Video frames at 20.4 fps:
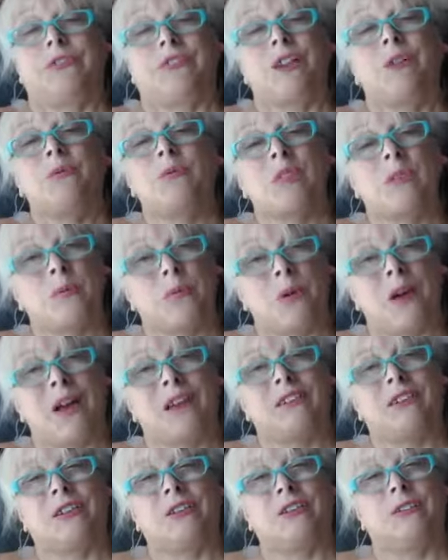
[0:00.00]
not really
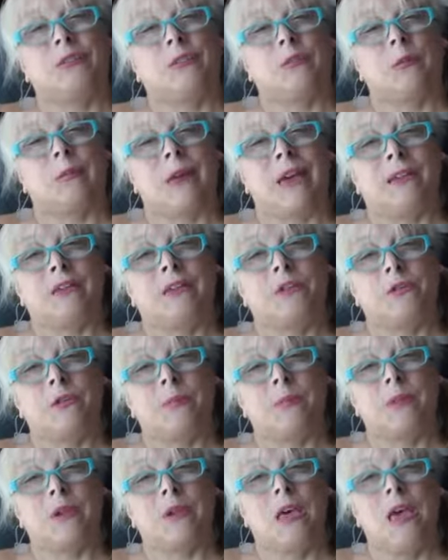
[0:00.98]
practical to do a
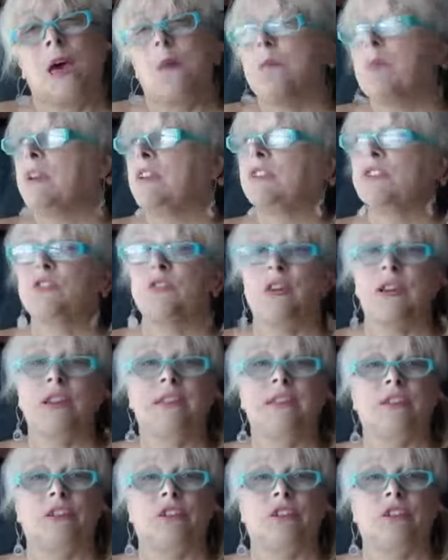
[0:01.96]
manuscript, but it's great to